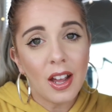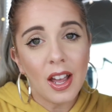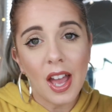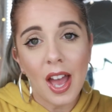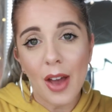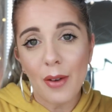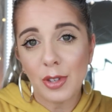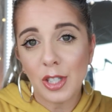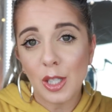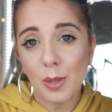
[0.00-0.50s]
I
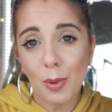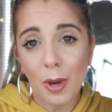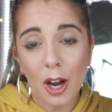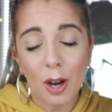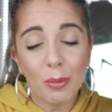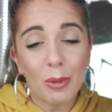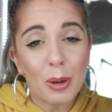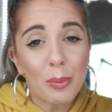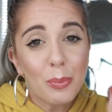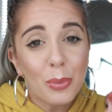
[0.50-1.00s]
have a
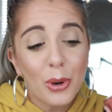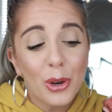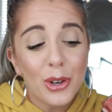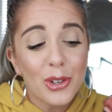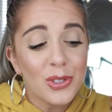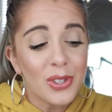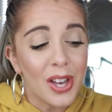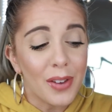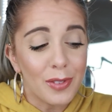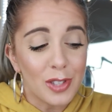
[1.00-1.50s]
spare in my
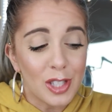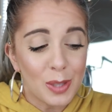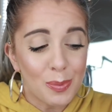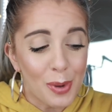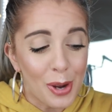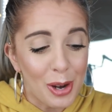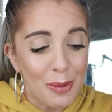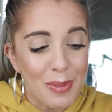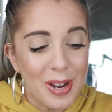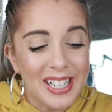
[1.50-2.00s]
purse, I have a
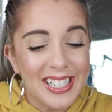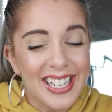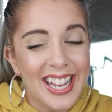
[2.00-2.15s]
spare in my